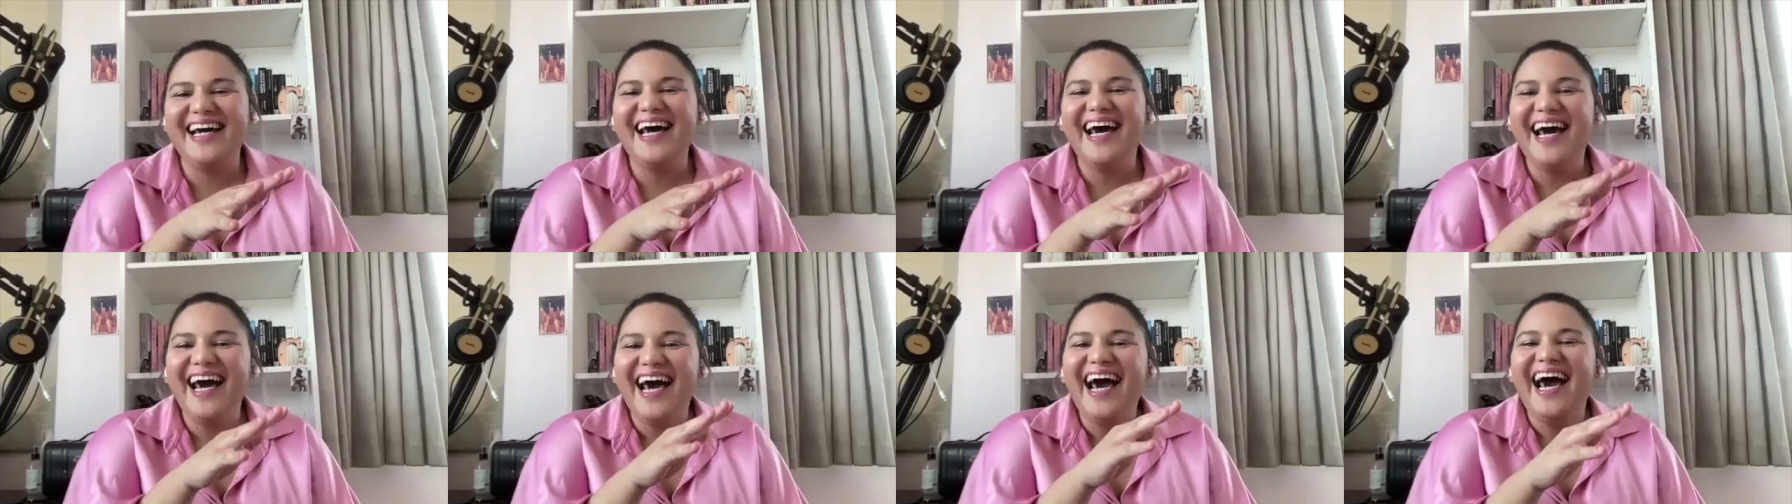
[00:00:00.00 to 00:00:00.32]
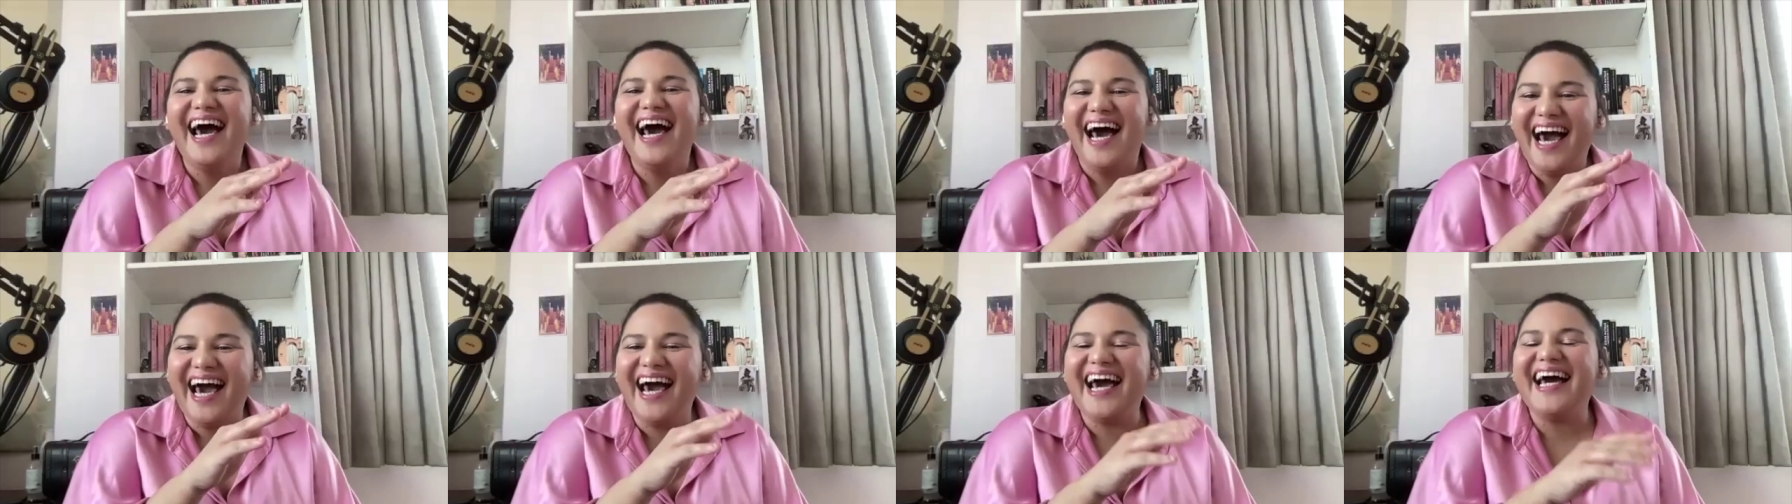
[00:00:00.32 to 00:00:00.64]

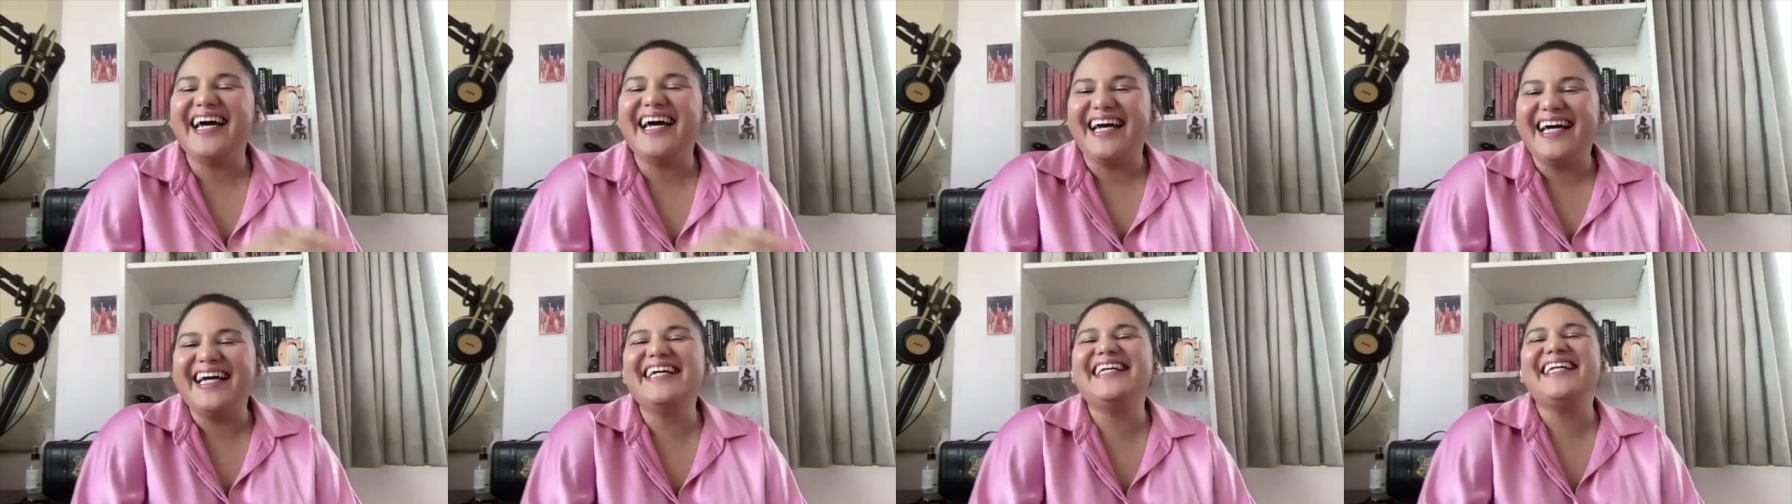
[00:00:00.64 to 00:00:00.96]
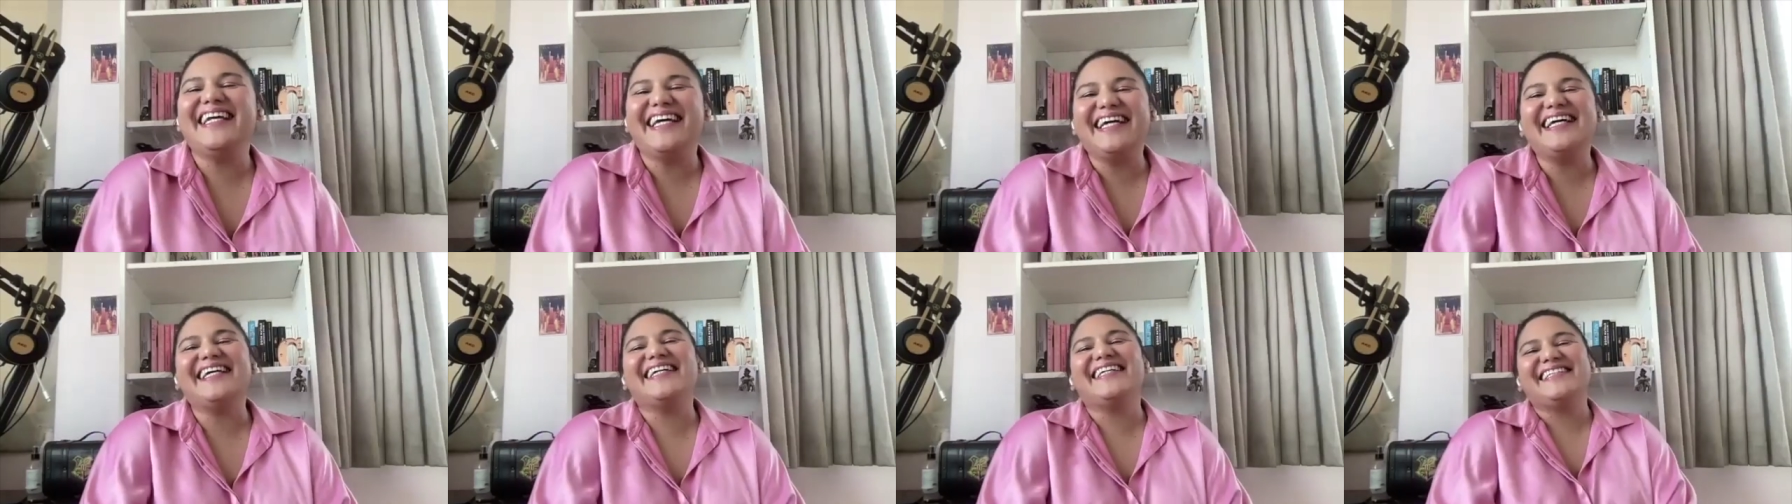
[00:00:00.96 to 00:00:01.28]
very
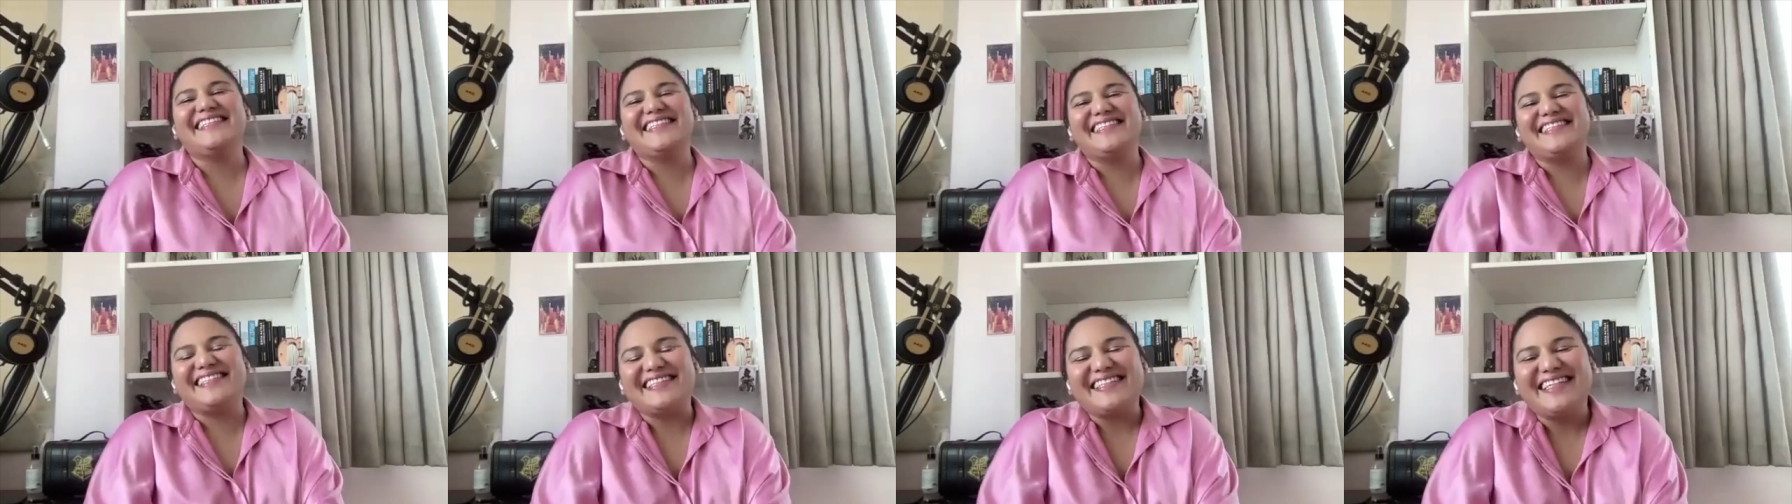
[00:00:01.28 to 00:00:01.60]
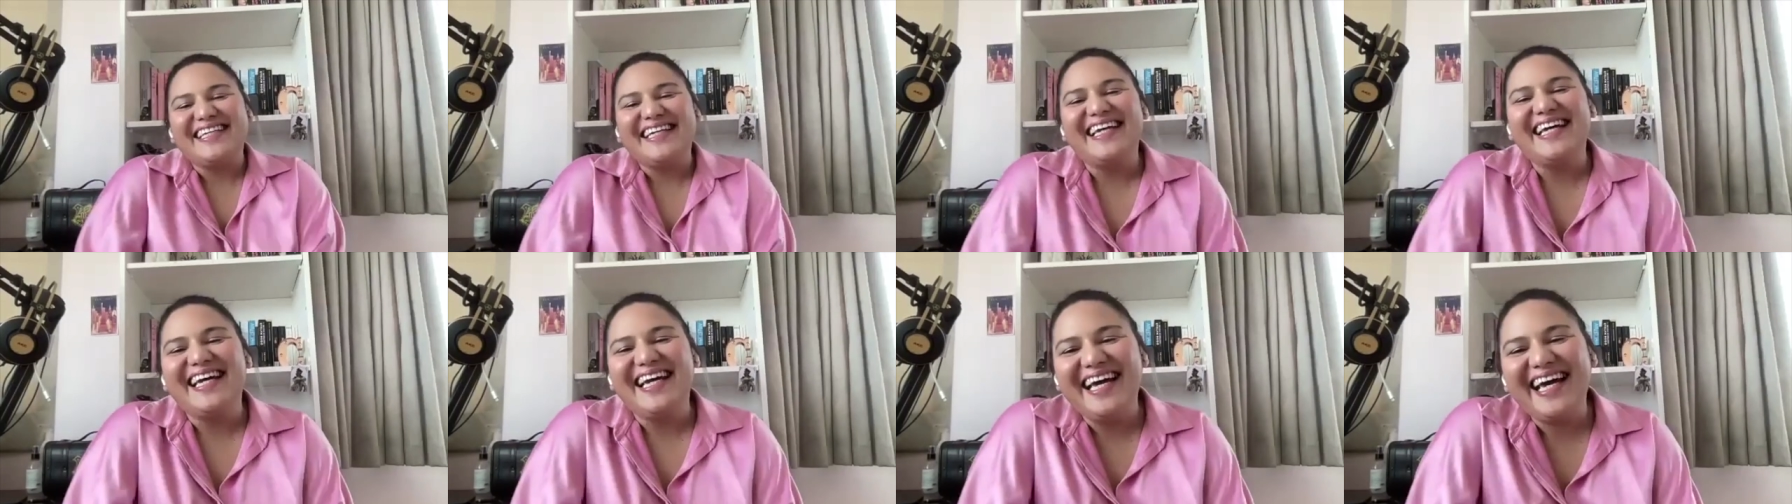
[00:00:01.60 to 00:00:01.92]
it is
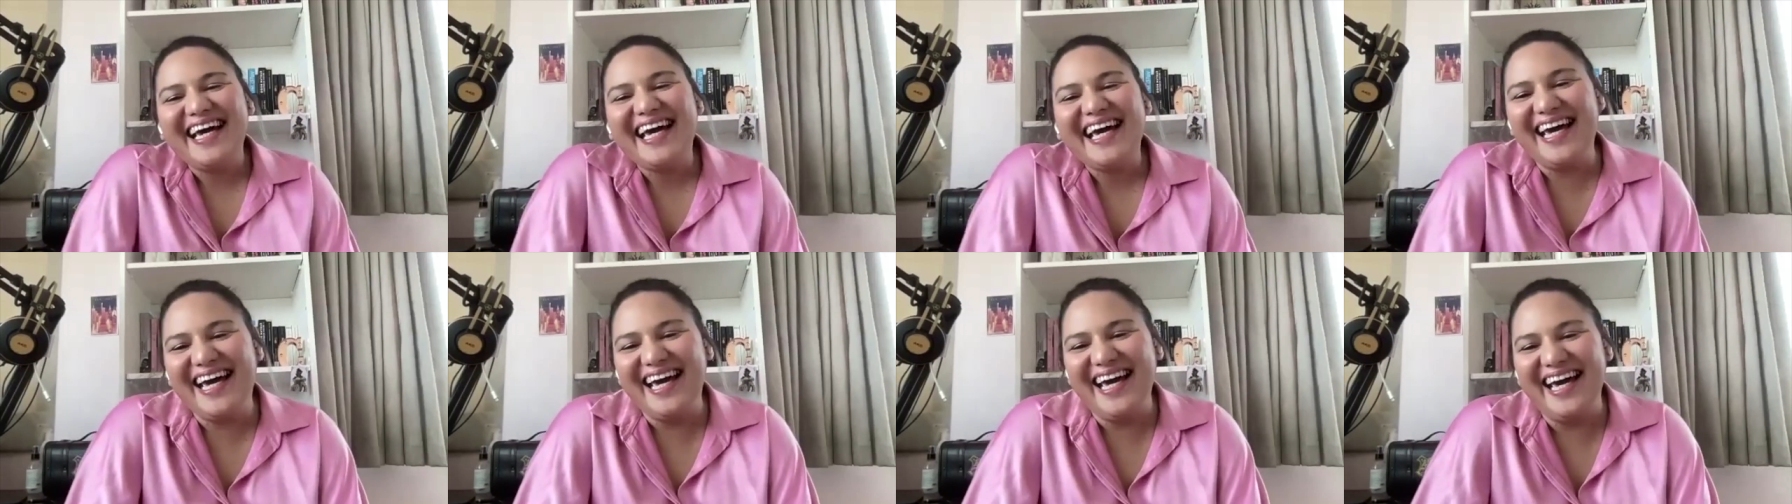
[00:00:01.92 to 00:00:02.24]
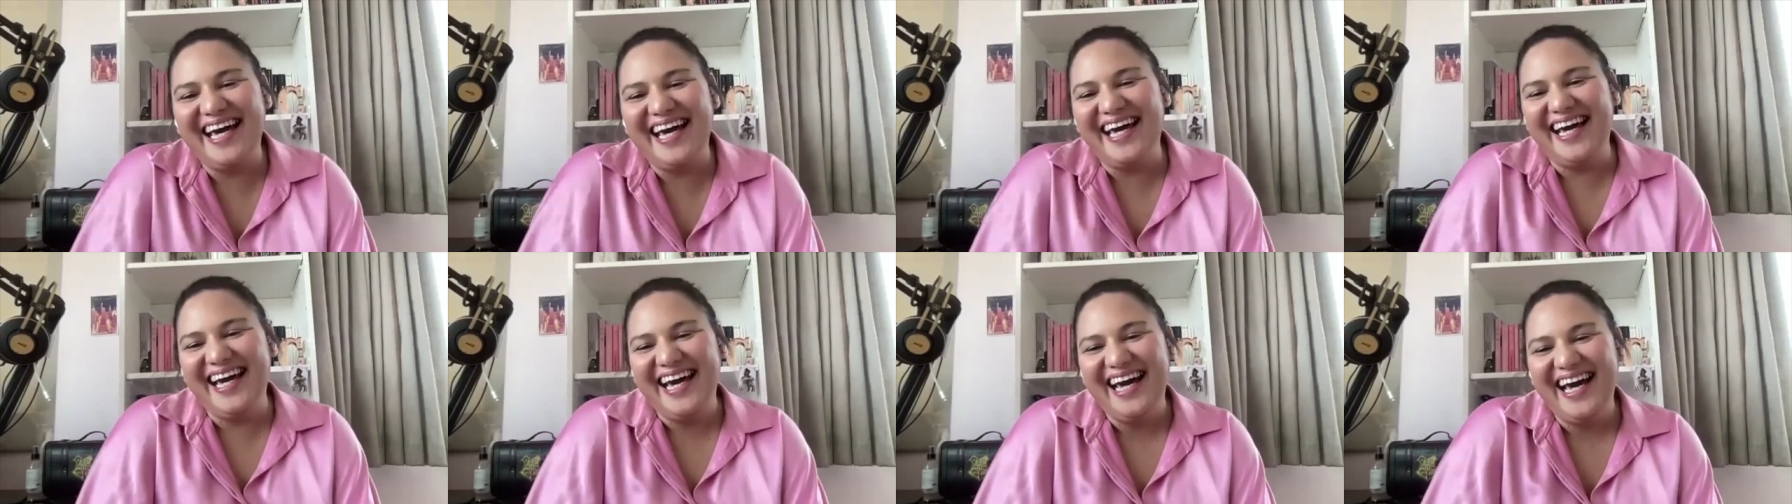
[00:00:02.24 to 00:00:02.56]
that that
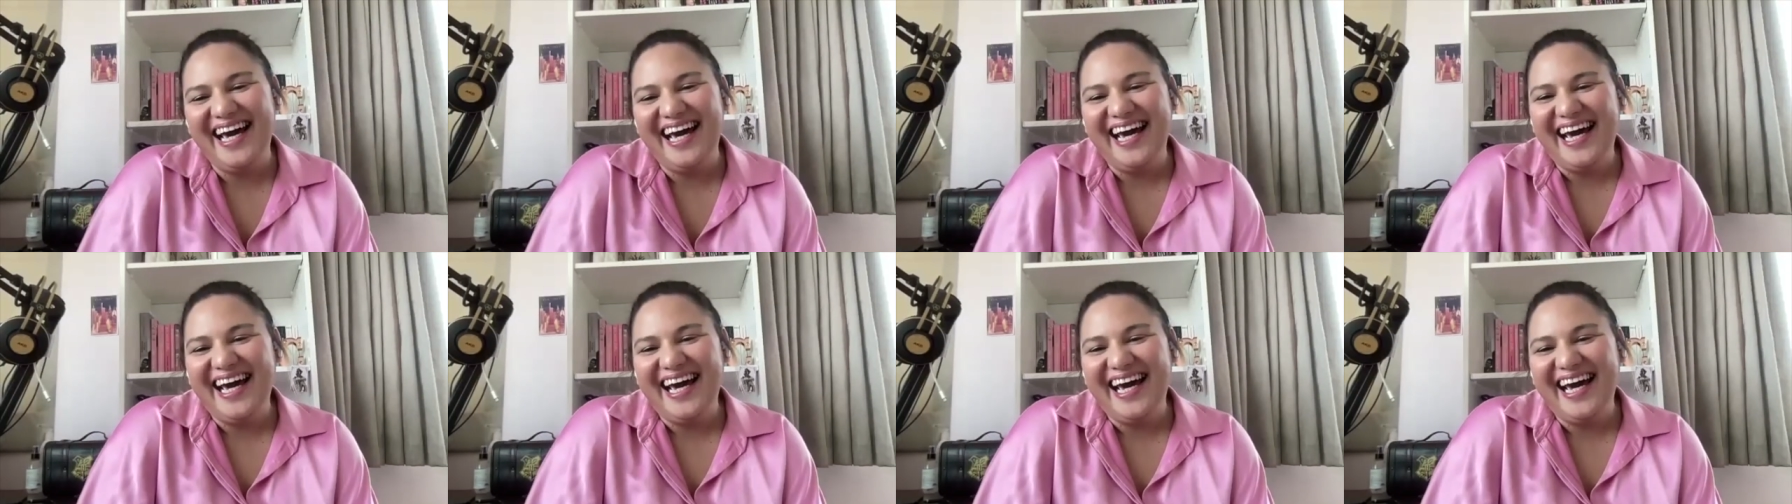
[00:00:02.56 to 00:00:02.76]
was in the